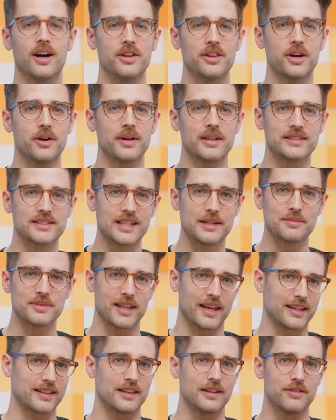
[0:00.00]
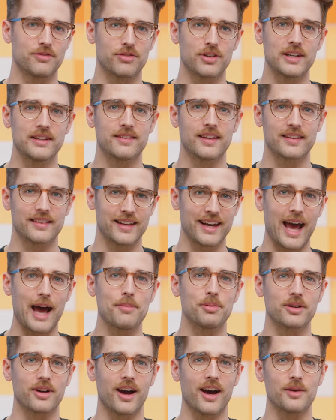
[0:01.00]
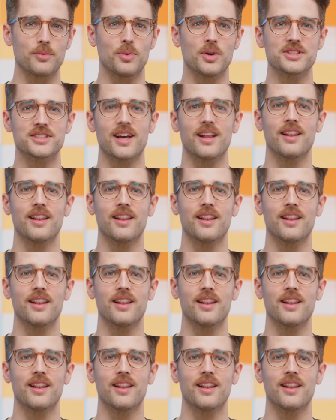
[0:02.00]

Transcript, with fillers: although it seems like the free thing that Apple got was a